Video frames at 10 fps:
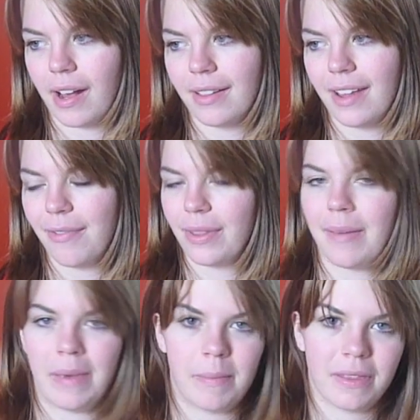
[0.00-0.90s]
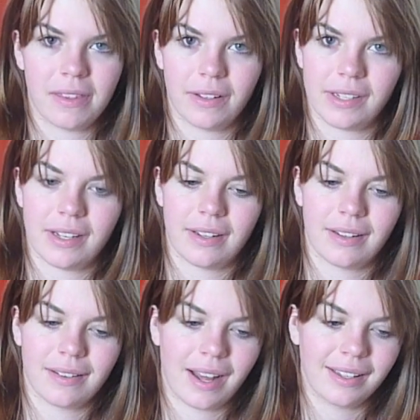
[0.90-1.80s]
I love when they meet Bathilda.
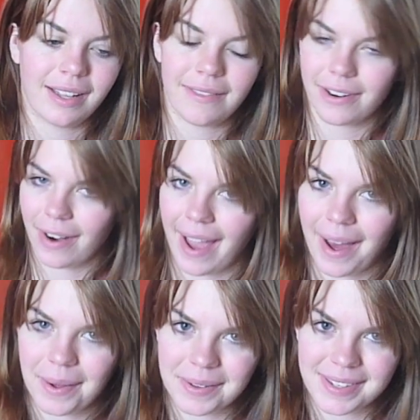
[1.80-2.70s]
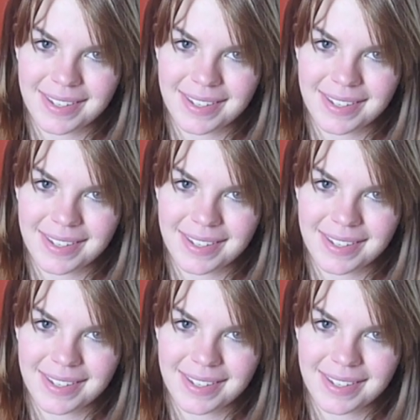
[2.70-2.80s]
I love her house.